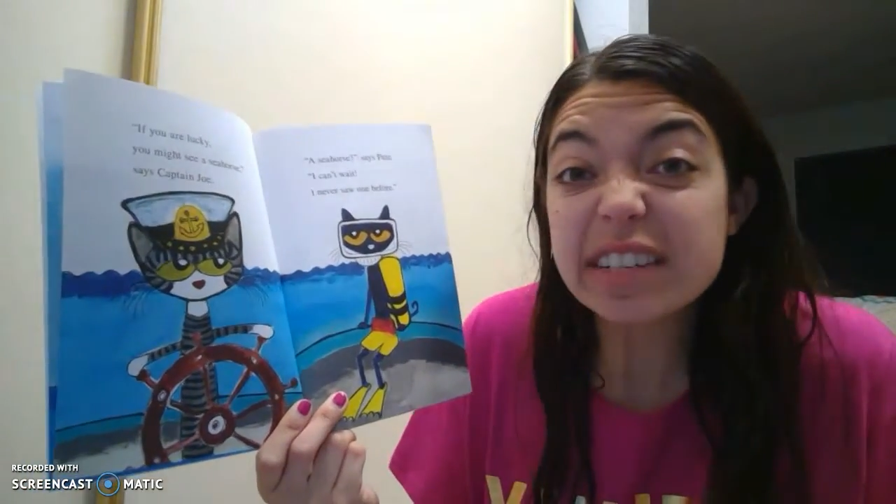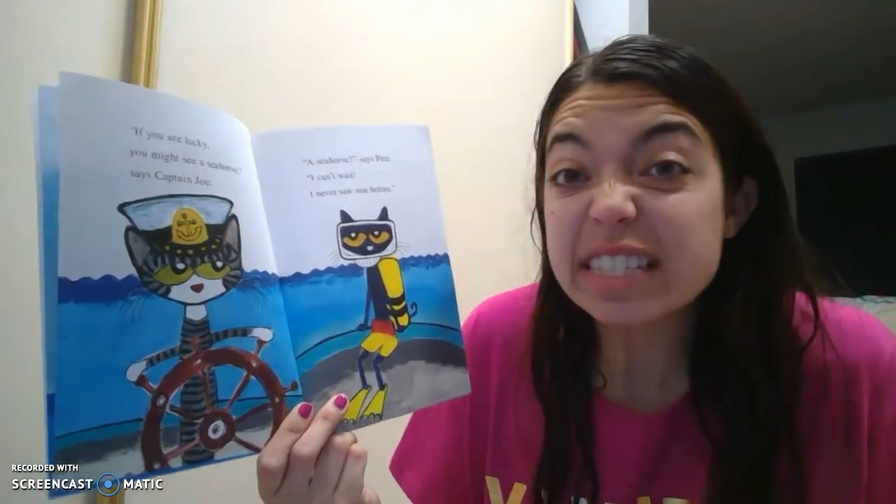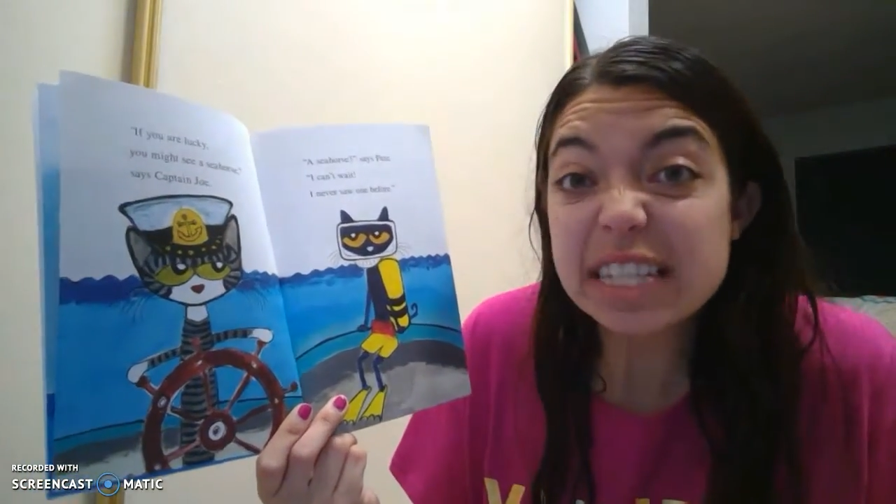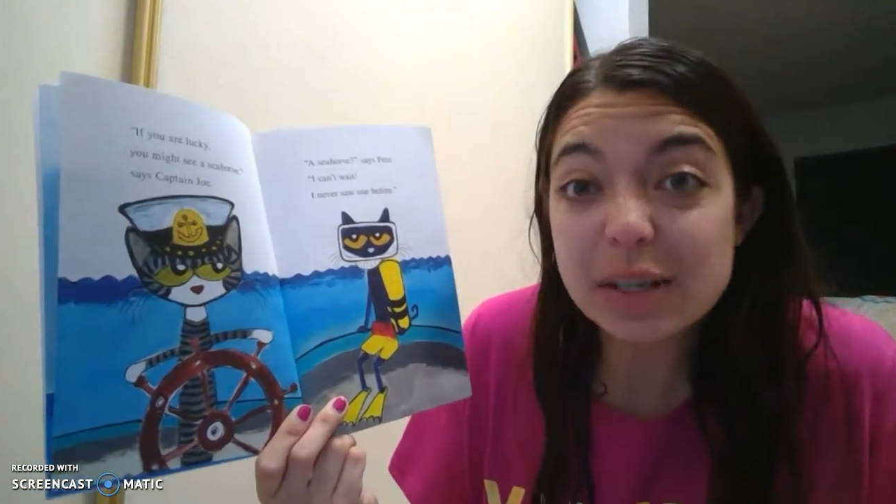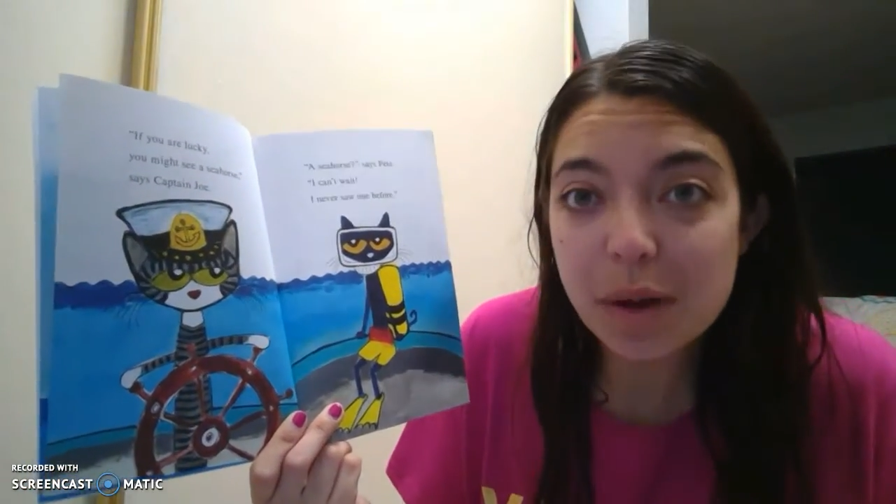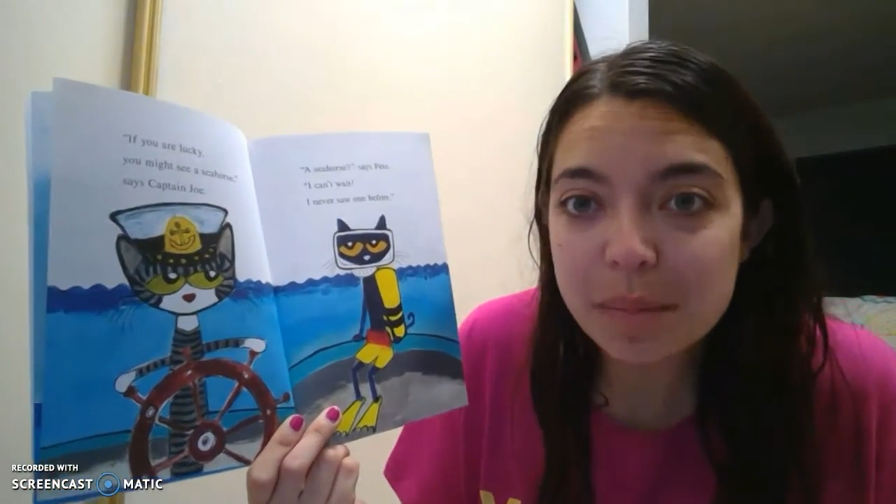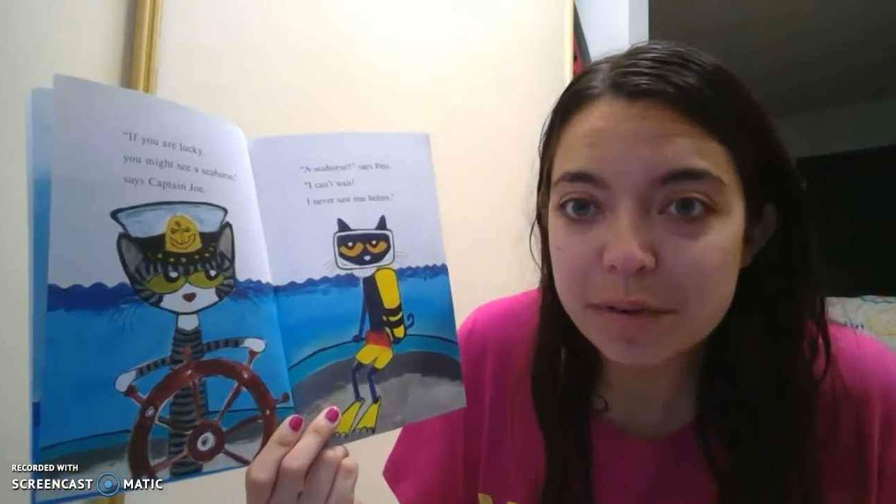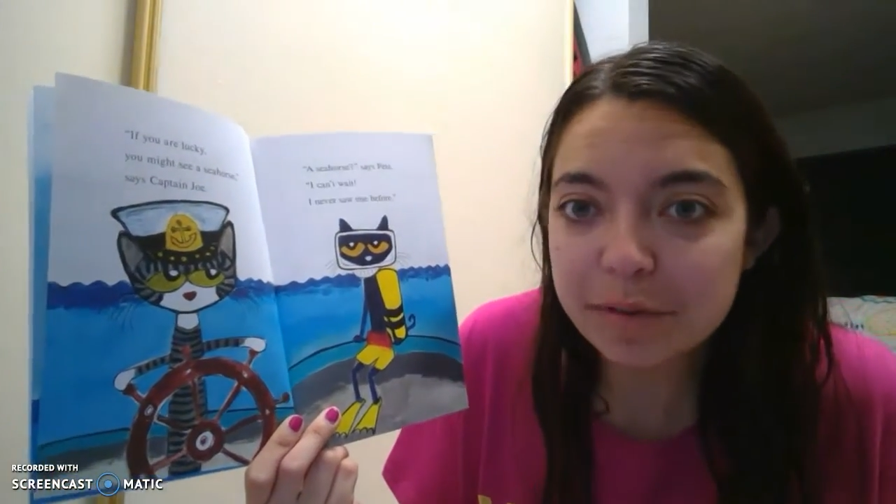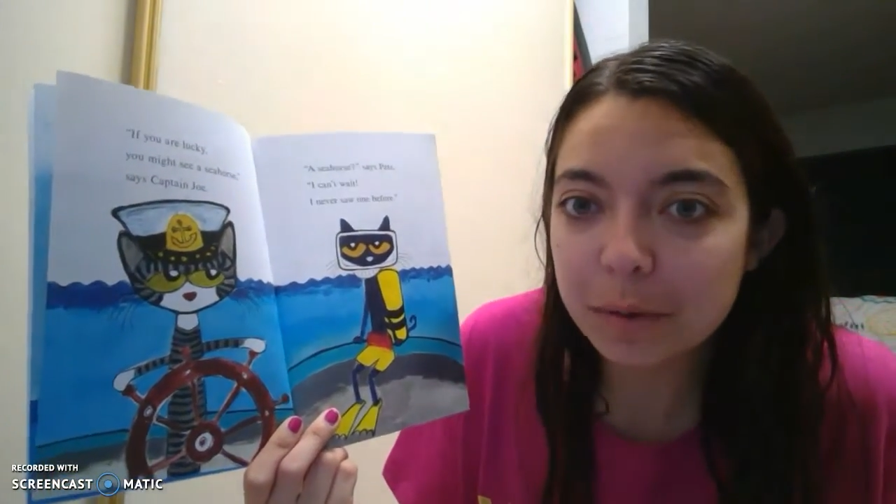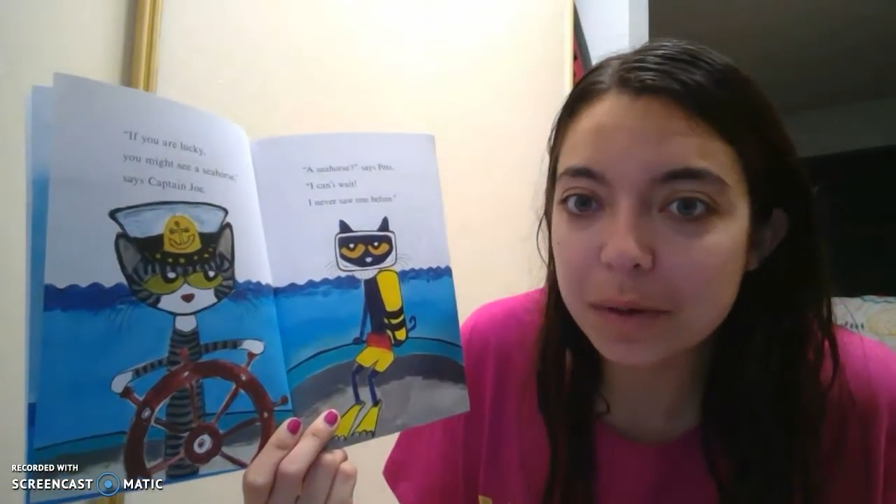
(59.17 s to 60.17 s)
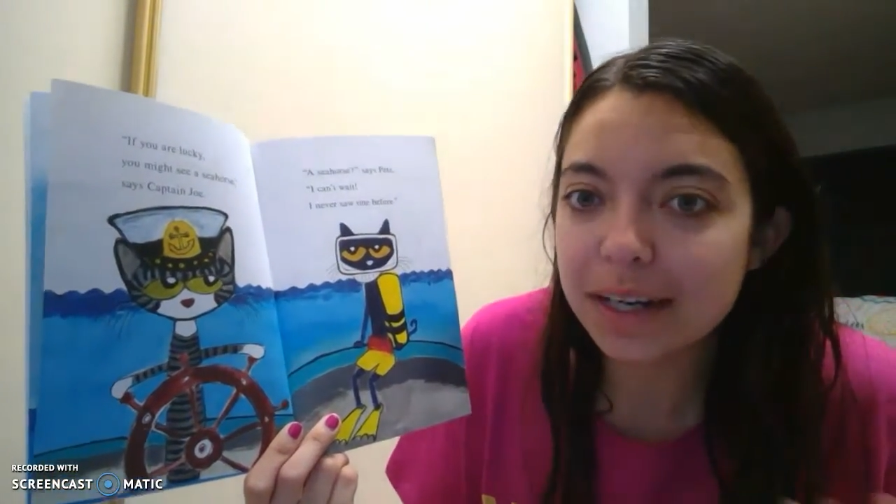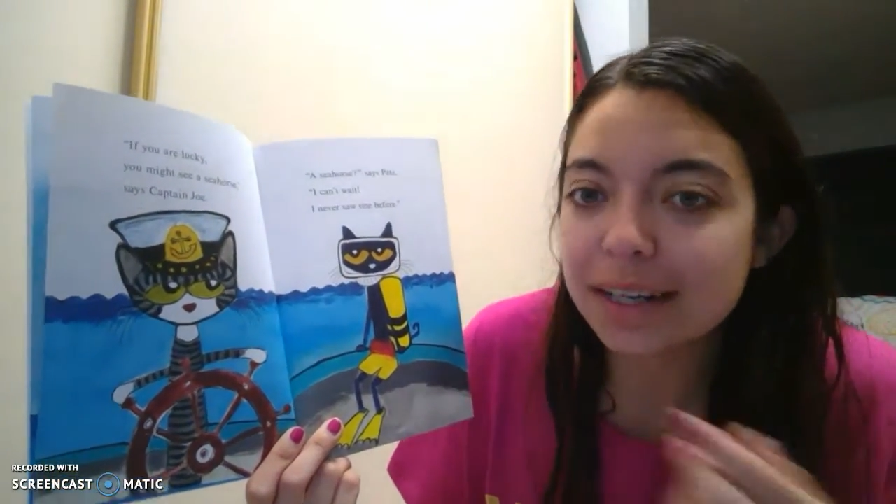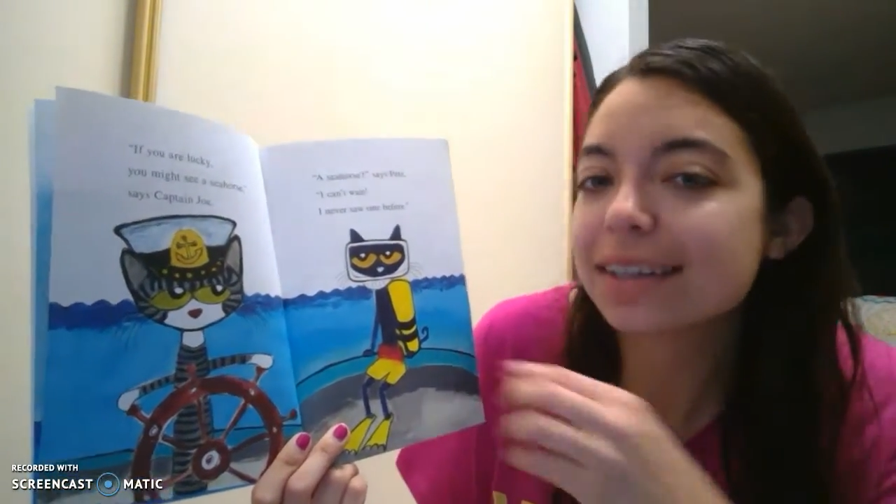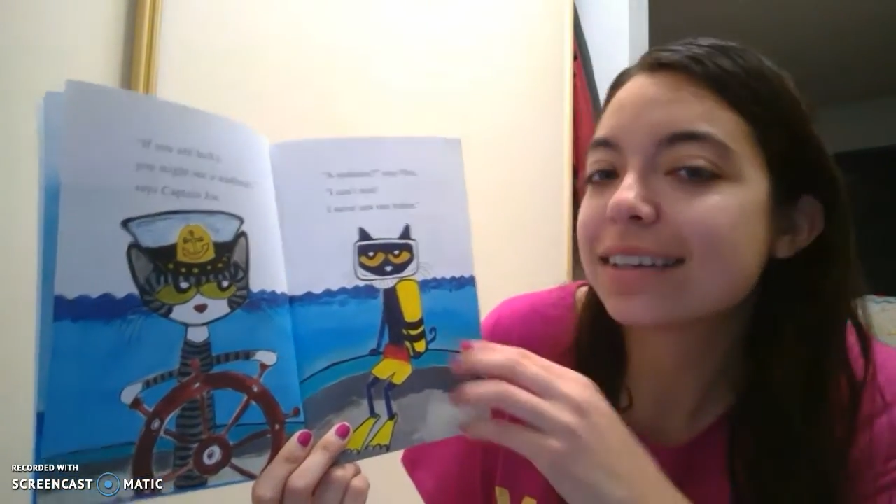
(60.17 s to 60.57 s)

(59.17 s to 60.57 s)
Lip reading: seen one before.